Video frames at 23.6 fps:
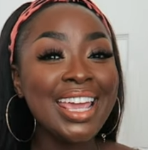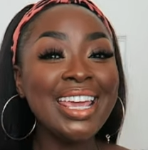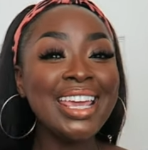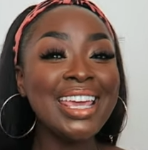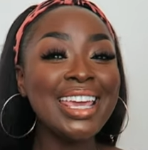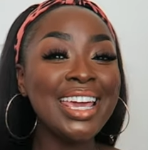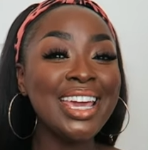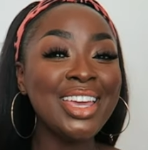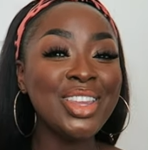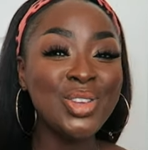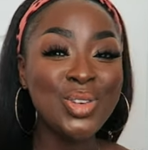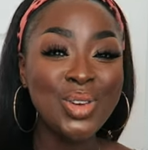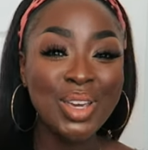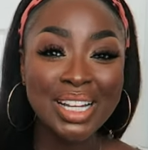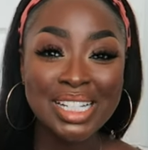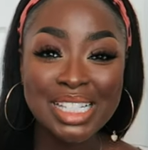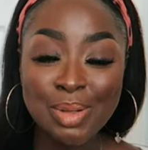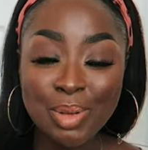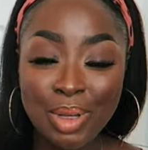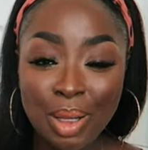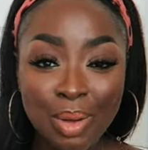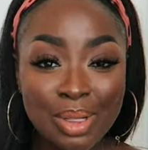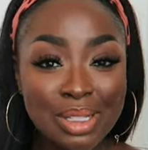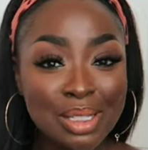And you get
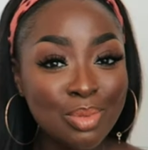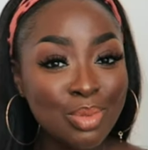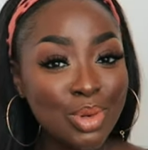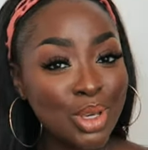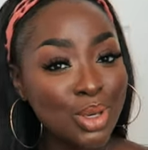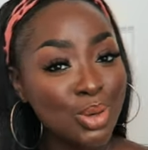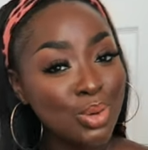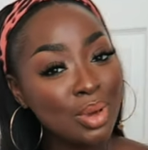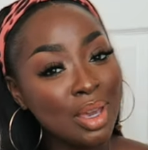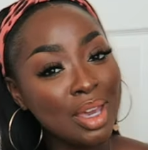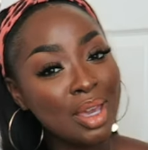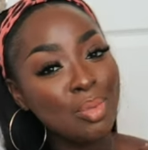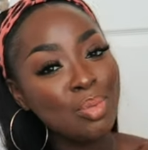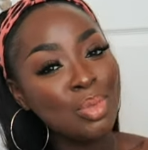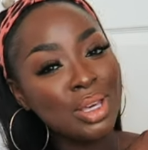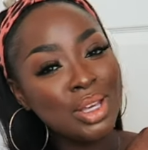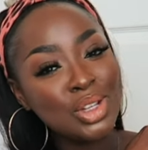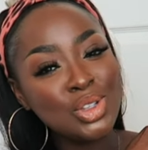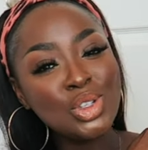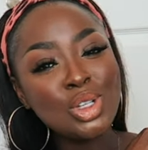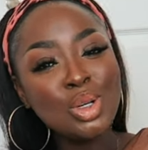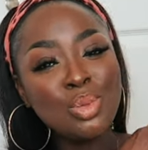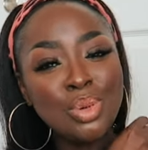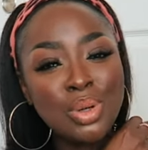to play with some cute
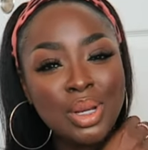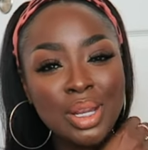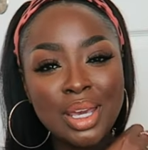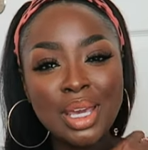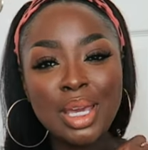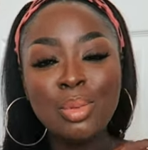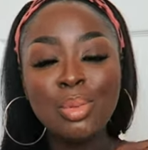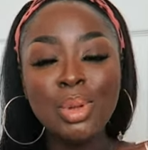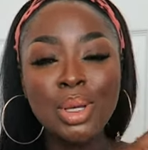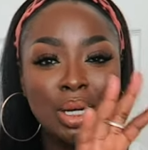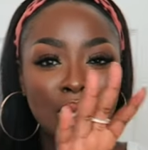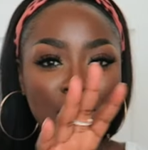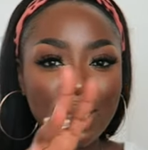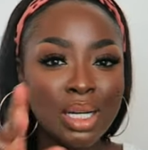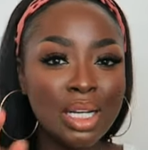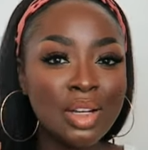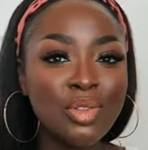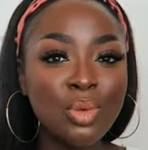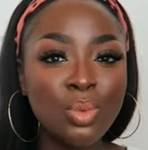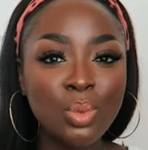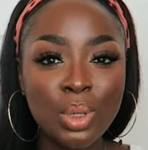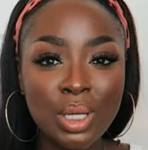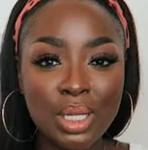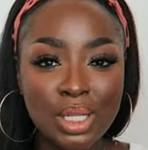headbands. You can put a headband on a
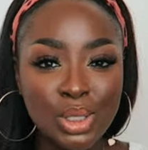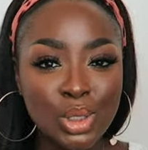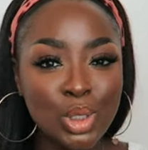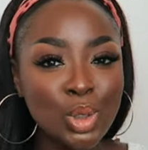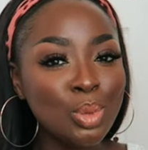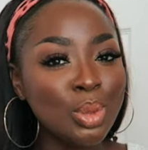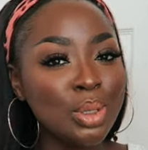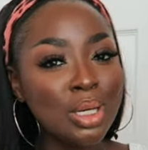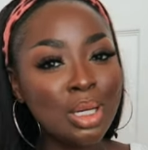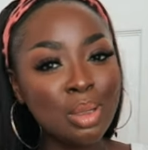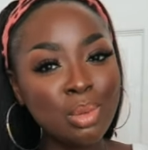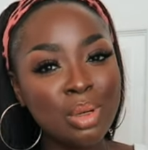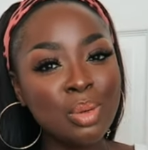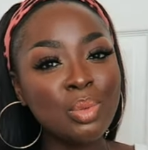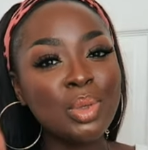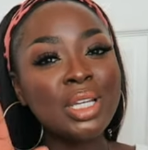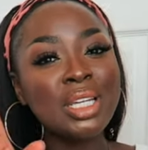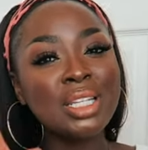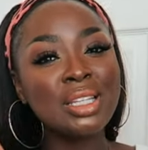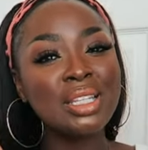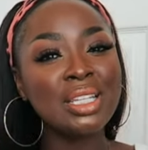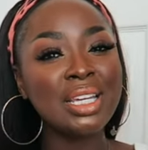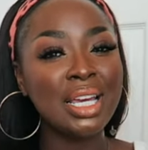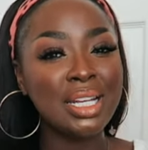different wig too, but come on, we
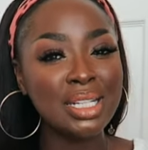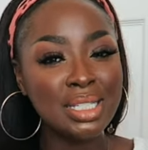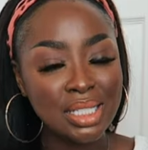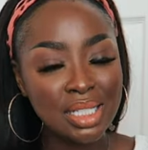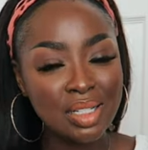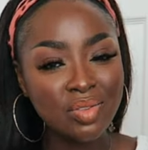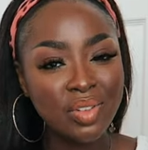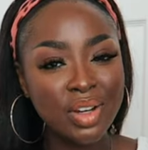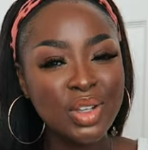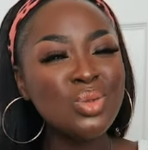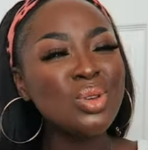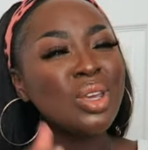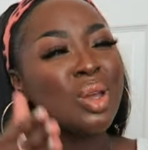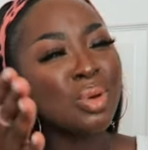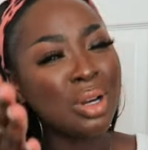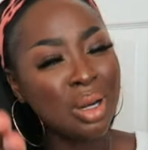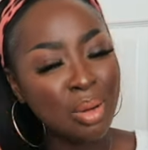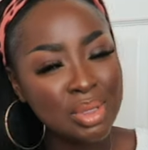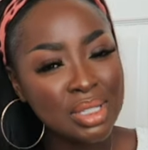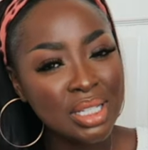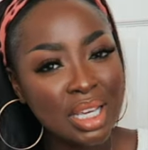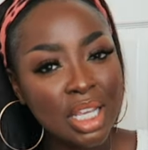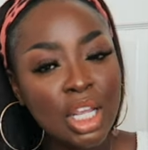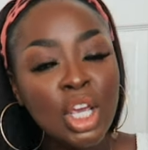get the idea, right? You get what I'm
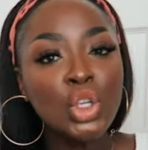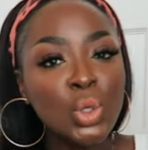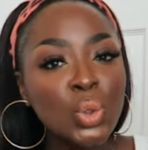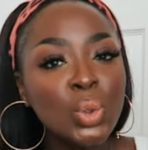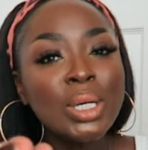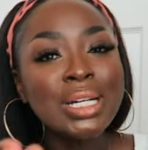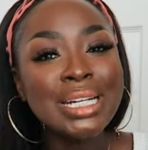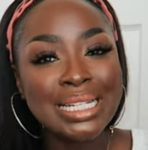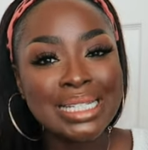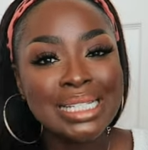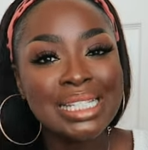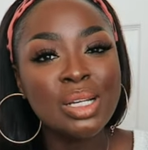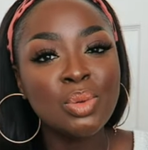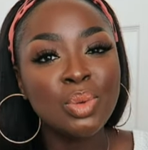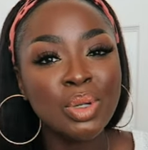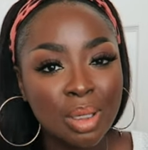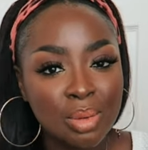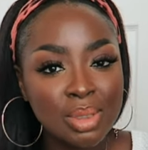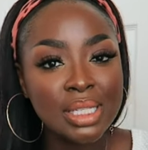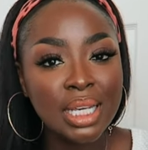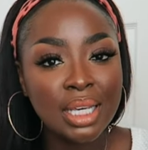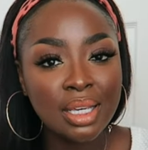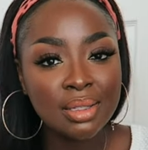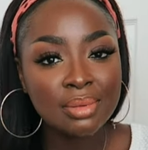saying. You understand what I'm
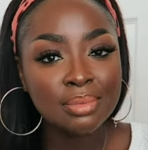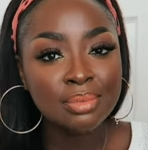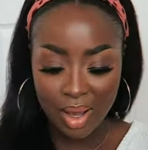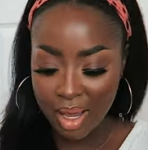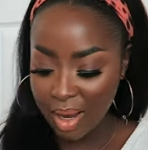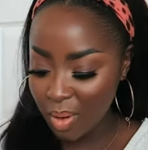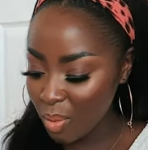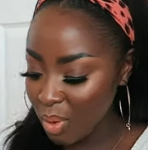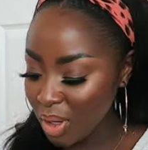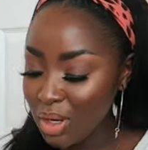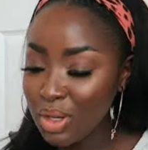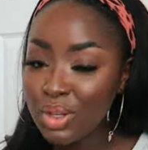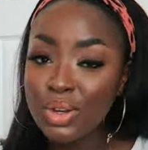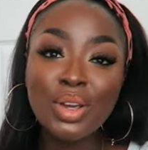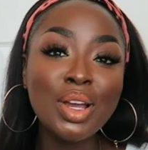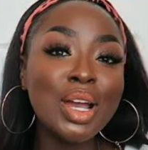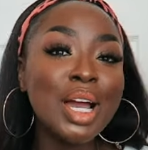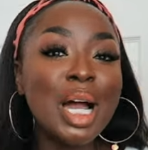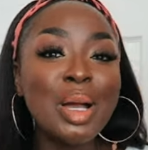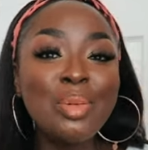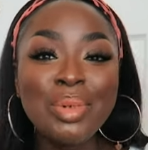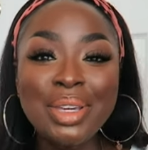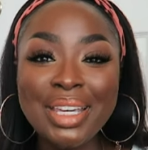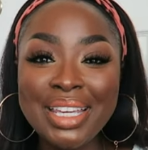saying. I want you to
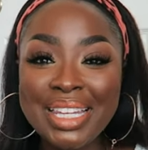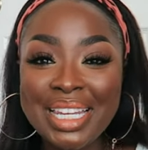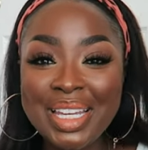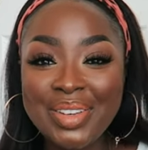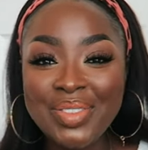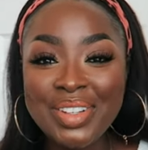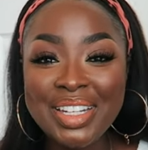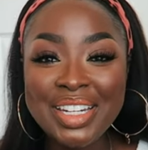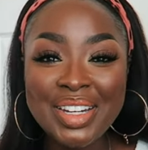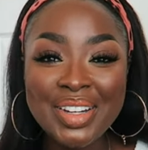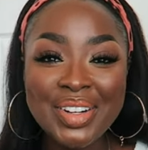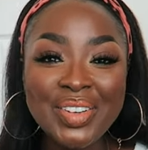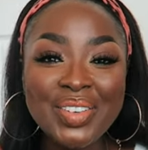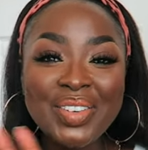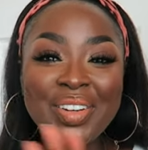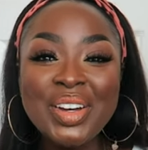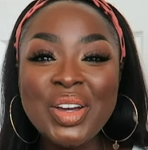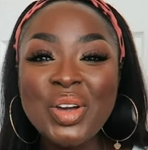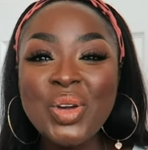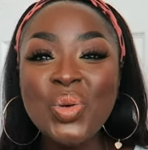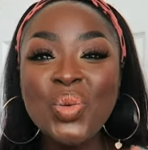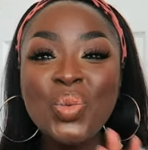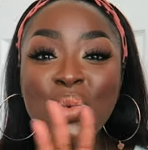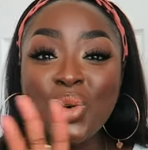comment and let me know
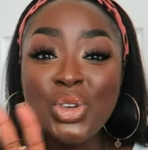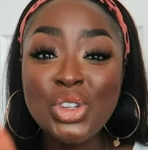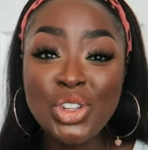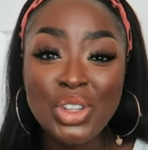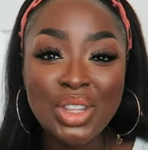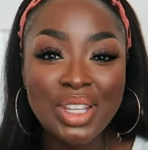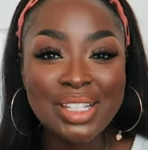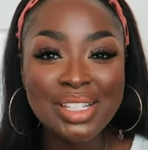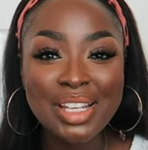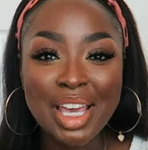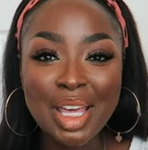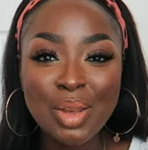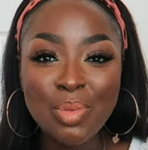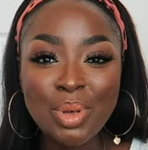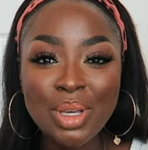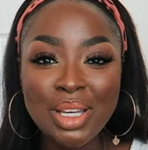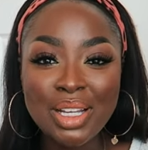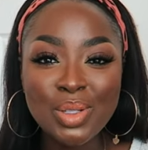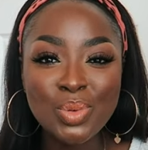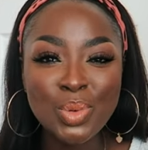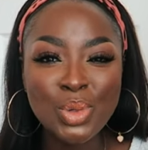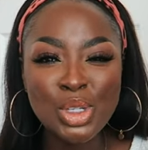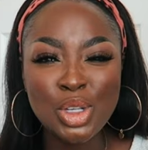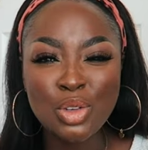which of these
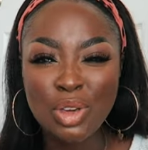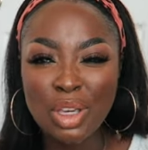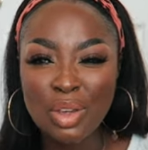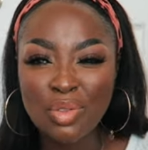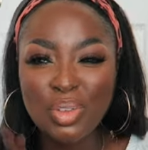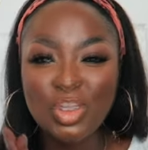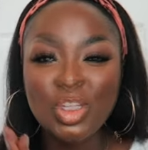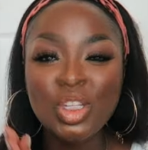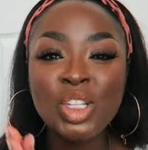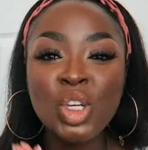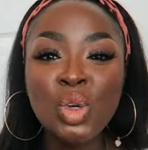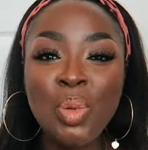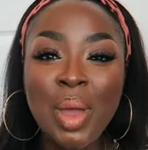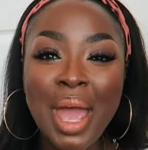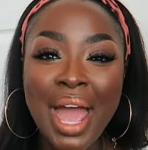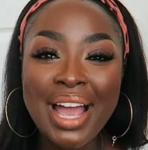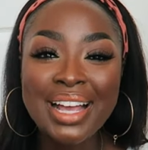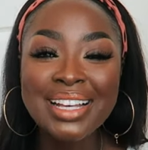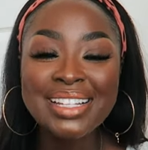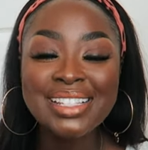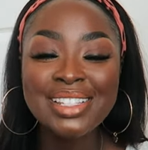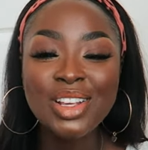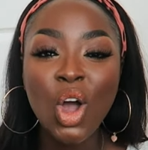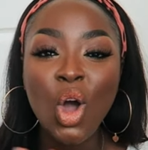headbands was your favorite. 2
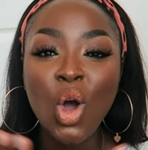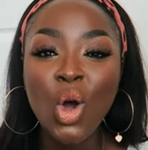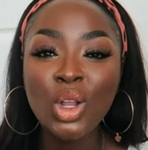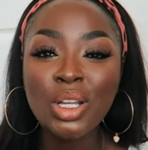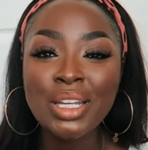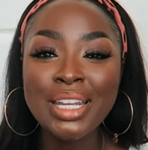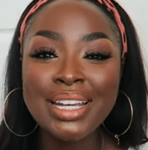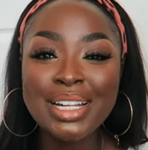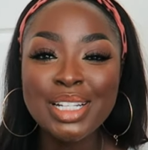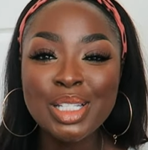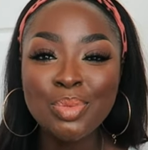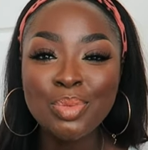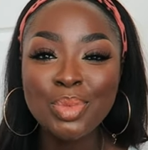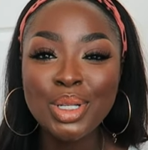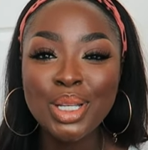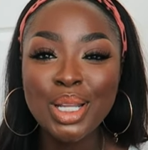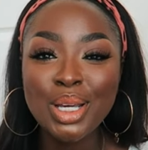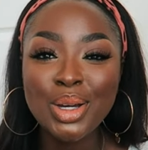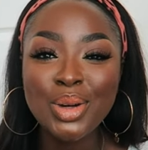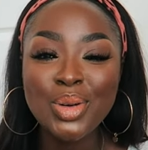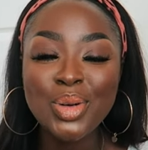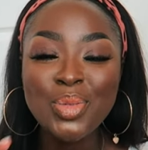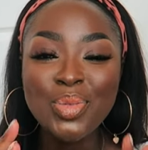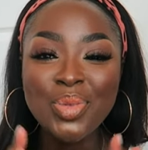packs, all linked
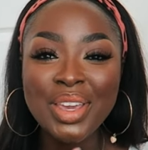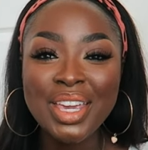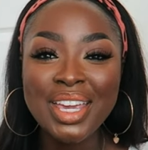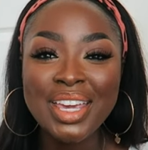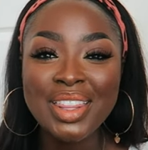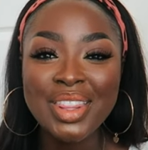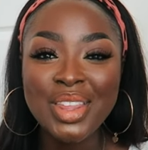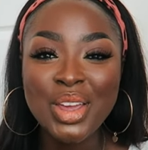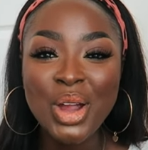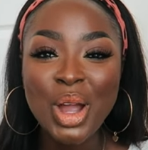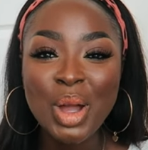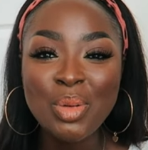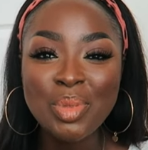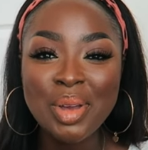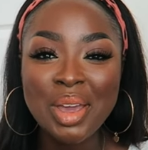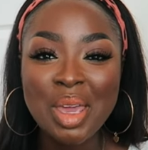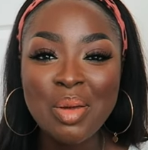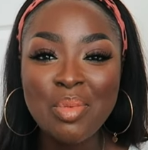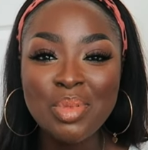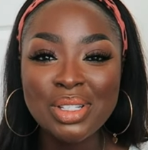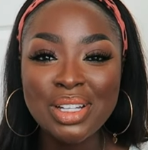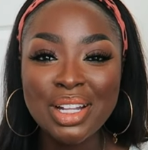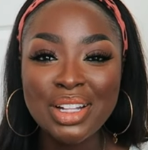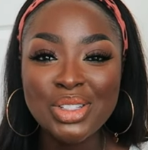below, and they're on my
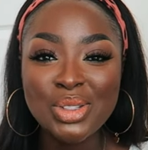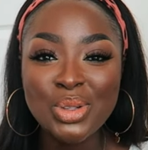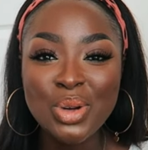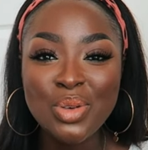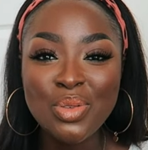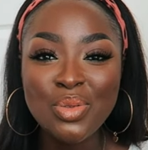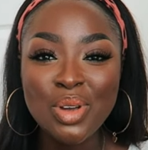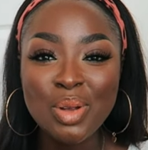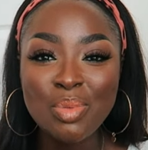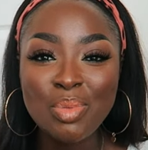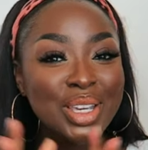Amazon storefront.